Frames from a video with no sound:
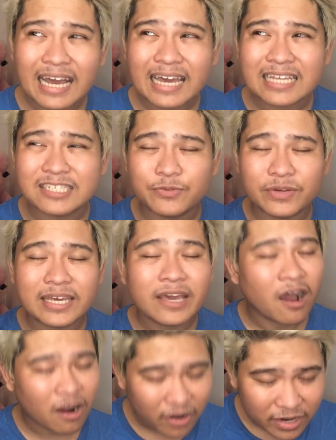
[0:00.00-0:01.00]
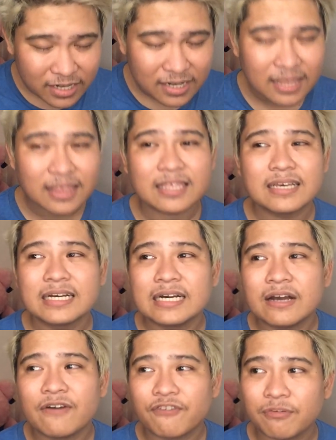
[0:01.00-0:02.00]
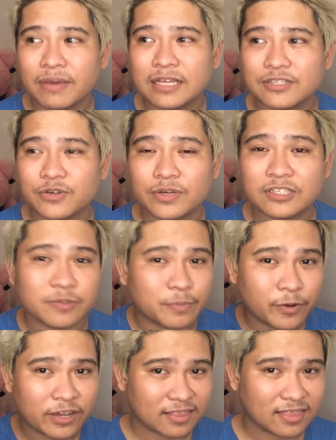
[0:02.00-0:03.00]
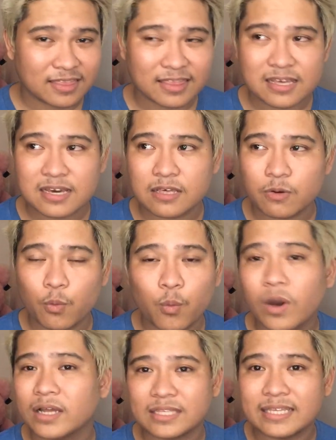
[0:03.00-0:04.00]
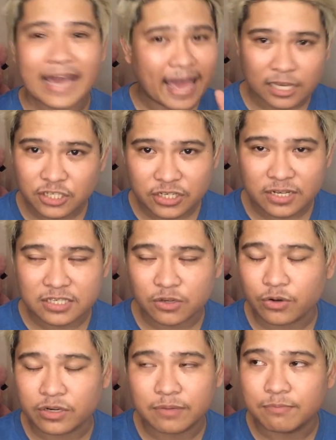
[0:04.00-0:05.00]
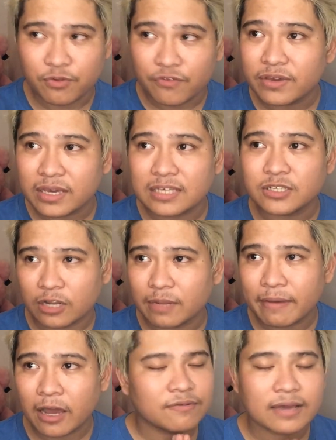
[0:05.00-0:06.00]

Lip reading: It's really hard for me to interpret what the action is or the movie is all about.